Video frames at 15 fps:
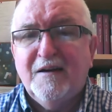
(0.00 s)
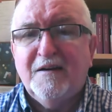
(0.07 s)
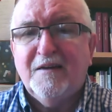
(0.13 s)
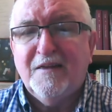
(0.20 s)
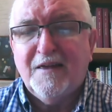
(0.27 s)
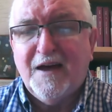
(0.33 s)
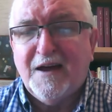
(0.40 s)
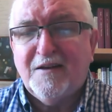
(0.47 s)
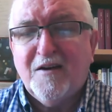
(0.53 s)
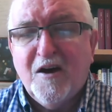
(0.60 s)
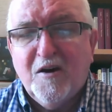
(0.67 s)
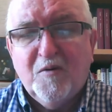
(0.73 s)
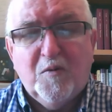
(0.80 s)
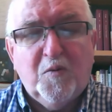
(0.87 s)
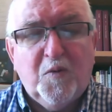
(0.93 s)
that
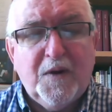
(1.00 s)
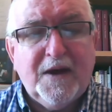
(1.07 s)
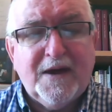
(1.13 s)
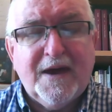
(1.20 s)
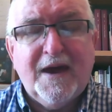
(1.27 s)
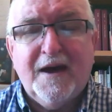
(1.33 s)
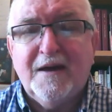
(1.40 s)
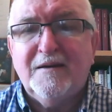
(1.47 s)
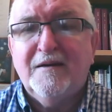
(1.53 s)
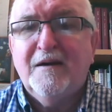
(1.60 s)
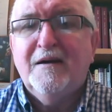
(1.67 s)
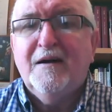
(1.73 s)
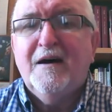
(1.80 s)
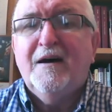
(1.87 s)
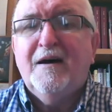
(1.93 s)
we can
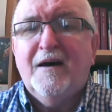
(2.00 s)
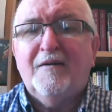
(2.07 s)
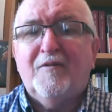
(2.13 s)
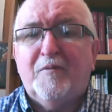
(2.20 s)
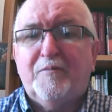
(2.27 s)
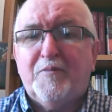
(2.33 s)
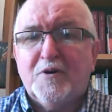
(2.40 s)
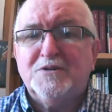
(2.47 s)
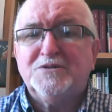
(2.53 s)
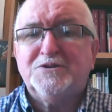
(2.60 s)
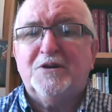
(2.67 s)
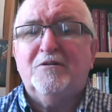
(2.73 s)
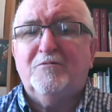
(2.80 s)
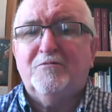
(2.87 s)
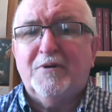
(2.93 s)
have a
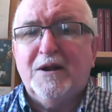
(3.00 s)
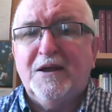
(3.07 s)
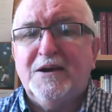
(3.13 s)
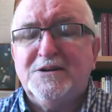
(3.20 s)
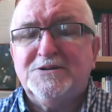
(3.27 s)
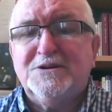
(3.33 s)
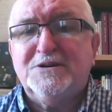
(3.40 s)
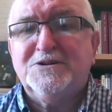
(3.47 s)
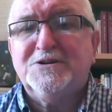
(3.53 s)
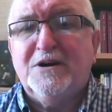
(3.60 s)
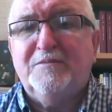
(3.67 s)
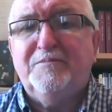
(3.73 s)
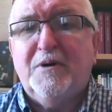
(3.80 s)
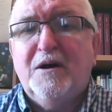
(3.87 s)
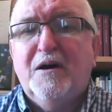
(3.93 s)
personal
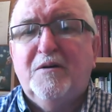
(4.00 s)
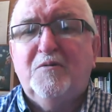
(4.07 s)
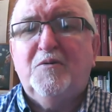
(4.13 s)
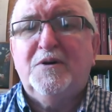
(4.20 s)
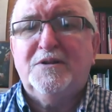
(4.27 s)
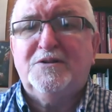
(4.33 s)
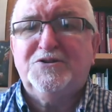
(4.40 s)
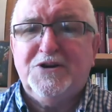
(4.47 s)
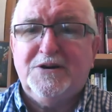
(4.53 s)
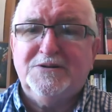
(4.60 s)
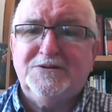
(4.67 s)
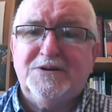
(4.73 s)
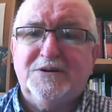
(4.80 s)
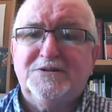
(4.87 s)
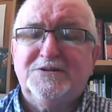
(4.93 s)
relationship with
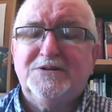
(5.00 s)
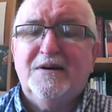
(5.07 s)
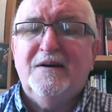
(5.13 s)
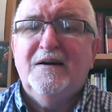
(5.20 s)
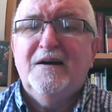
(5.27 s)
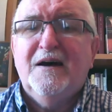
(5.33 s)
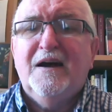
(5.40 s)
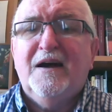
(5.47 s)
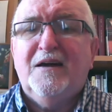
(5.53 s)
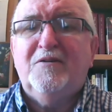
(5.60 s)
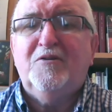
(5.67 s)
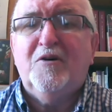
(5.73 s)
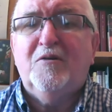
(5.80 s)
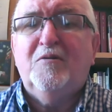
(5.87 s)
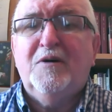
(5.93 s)
Jesus
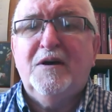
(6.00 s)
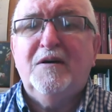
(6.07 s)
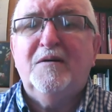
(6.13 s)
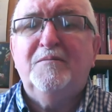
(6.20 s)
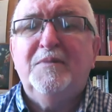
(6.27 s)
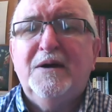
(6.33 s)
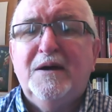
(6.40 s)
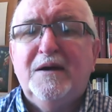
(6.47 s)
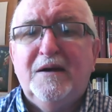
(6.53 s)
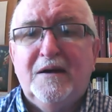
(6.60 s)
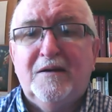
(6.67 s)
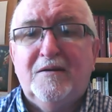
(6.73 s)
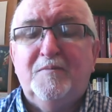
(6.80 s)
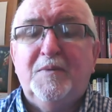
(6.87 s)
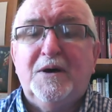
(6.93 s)
and know him
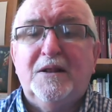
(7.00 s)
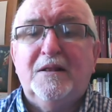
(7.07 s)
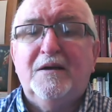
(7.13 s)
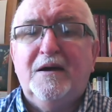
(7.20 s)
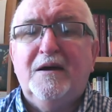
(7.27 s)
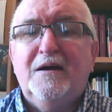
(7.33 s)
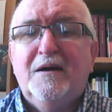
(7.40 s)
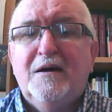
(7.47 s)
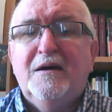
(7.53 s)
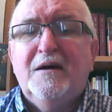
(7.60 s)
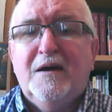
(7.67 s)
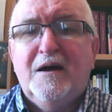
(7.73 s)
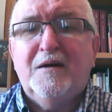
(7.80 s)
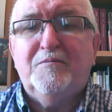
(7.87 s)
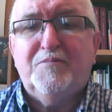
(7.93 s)
intimately
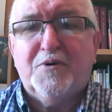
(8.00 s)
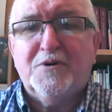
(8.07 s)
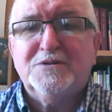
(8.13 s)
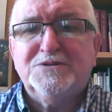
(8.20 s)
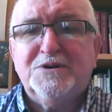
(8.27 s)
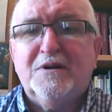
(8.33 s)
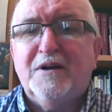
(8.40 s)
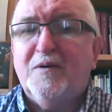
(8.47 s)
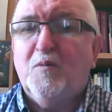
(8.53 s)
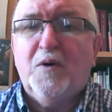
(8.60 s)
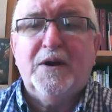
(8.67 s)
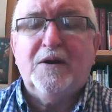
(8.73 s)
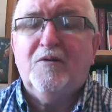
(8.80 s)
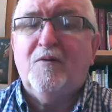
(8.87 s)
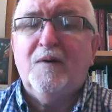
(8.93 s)
and personally.
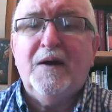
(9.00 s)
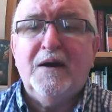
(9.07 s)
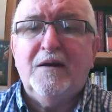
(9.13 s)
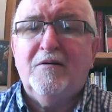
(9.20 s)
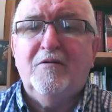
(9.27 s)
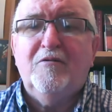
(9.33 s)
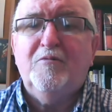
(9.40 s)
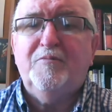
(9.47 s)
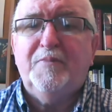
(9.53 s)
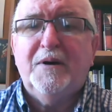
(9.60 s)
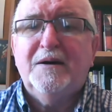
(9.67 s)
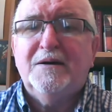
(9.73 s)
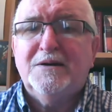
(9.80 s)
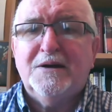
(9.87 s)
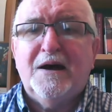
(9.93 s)
What a great hope
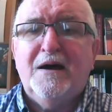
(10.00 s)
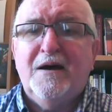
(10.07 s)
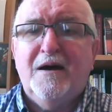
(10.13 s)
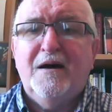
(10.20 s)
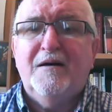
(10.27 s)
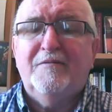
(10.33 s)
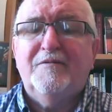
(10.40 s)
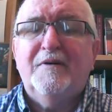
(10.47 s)
to have,